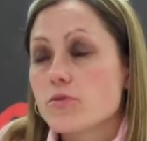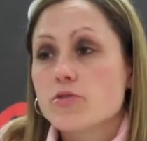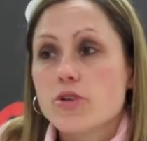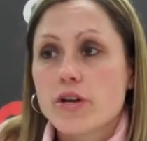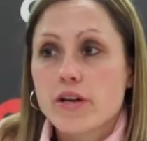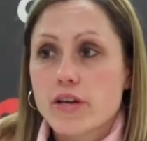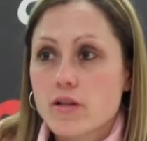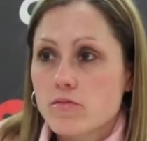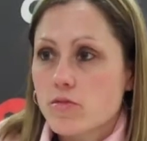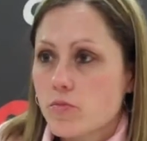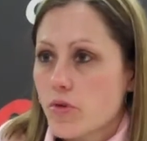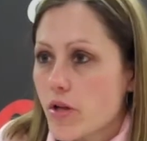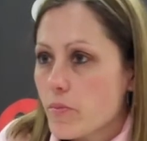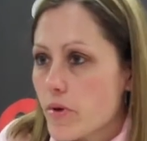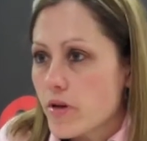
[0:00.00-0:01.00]
We're trying to get them to
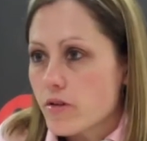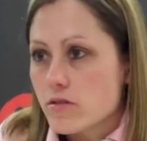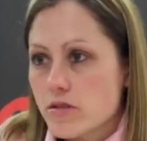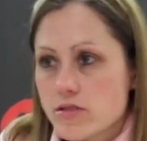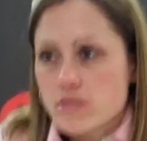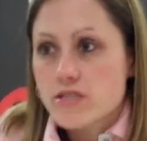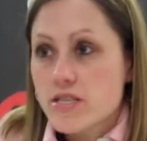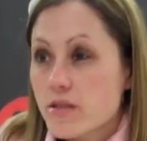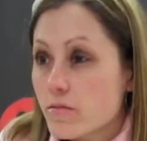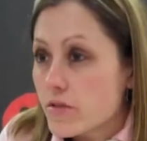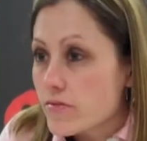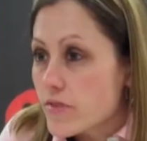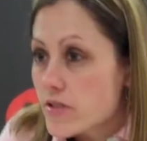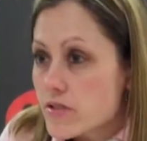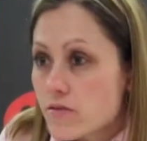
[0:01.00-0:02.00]
play better as a team
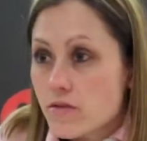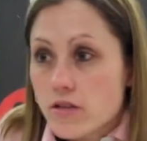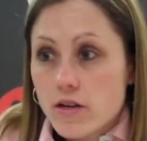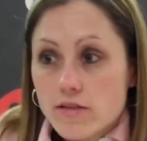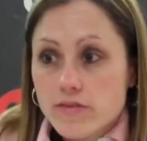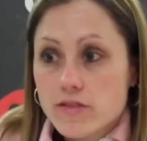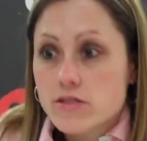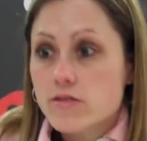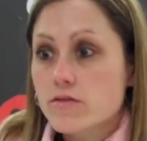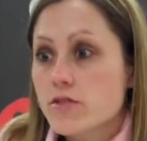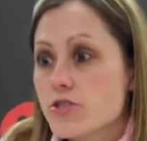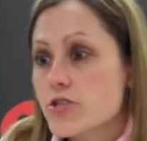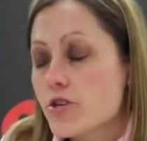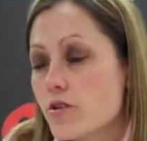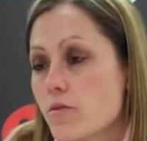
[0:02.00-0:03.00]
defensively, offensively,
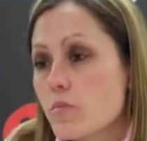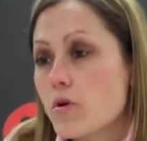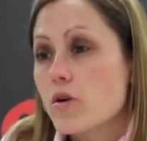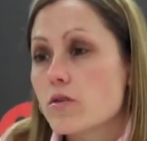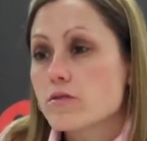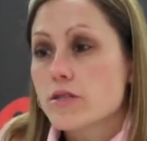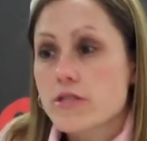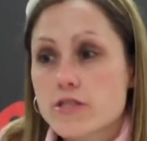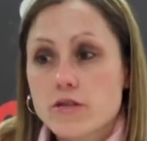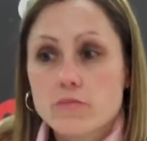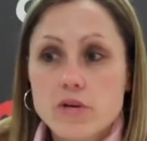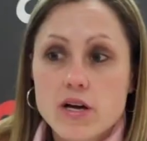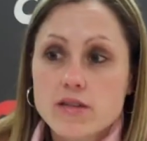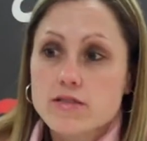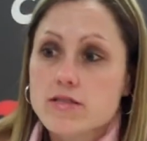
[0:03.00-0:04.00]
share the ball, teaching them
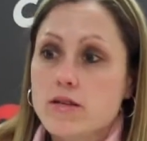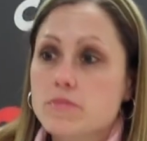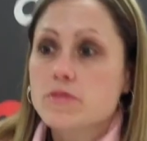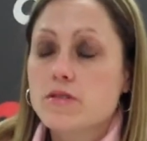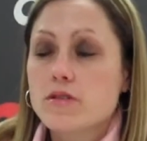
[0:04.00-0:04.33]
concepts.